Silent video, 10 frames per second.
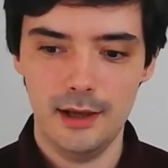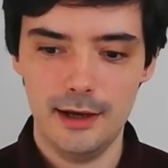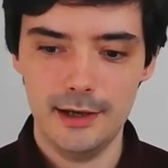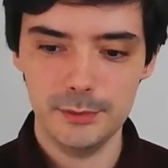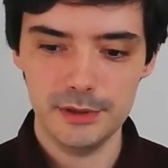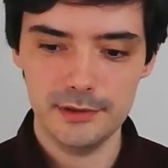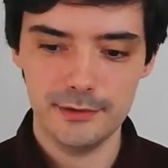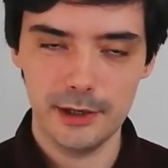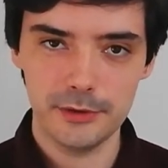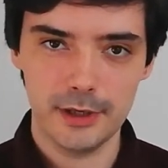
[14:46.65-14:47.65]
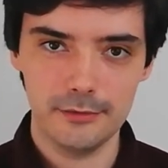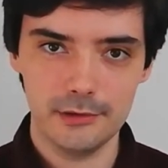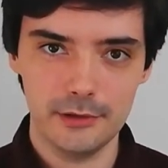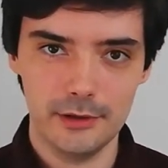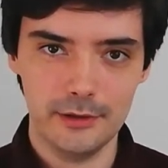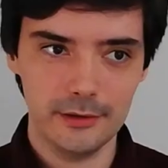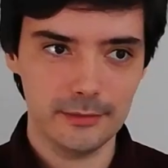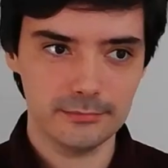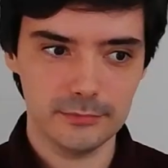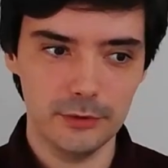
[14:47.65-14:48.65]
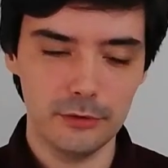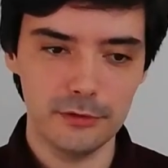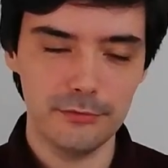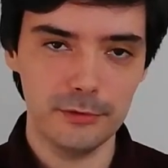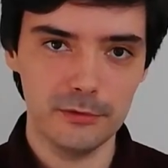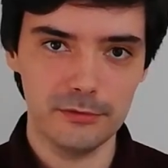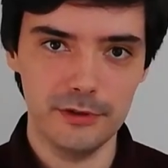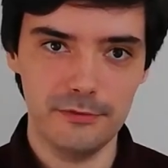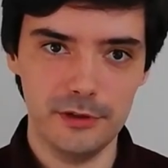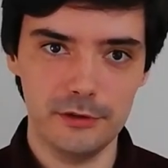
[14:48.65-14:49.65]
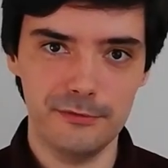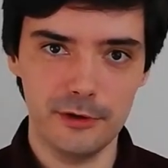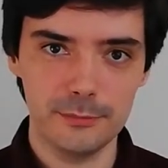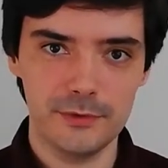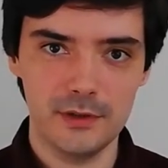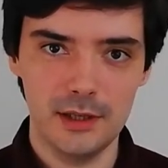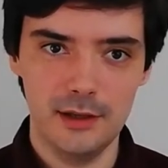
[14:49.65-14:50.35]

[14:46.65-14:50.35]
and with this now you have an overview of the Finnish verbs,